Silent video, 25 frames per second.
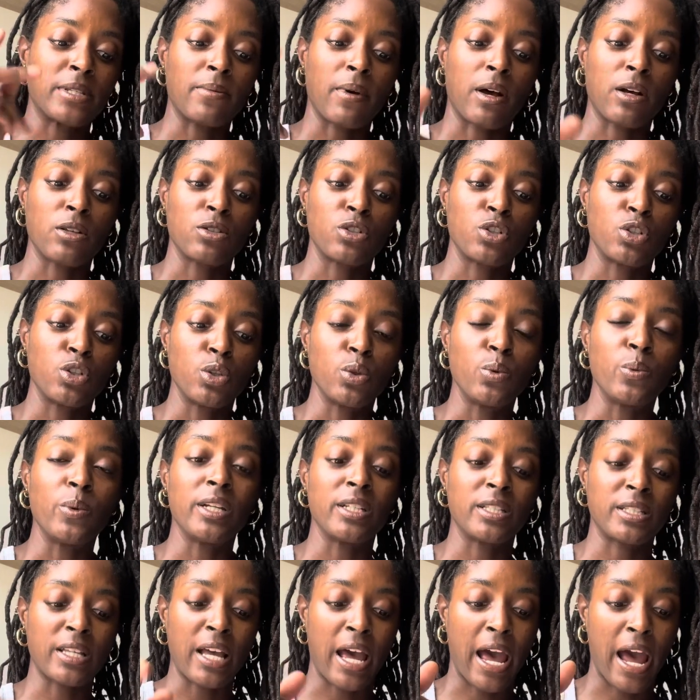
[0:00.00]
about 2
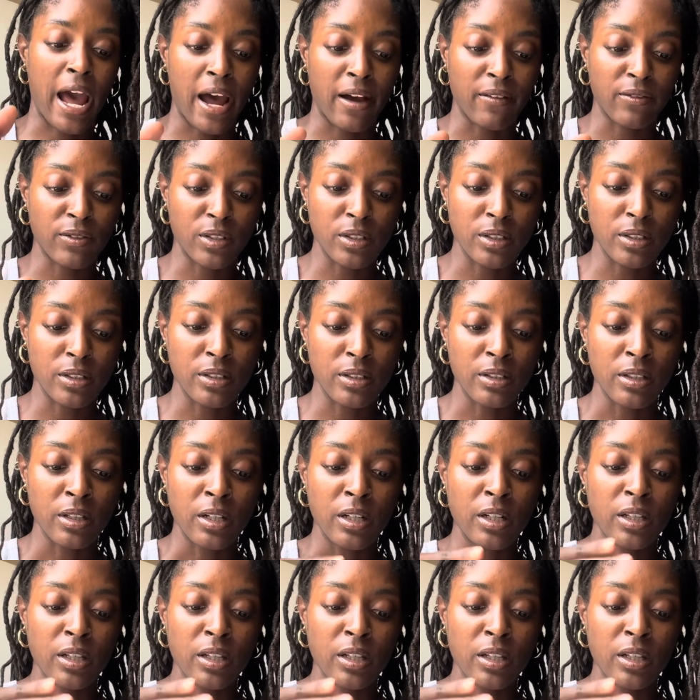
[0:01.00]
weeks after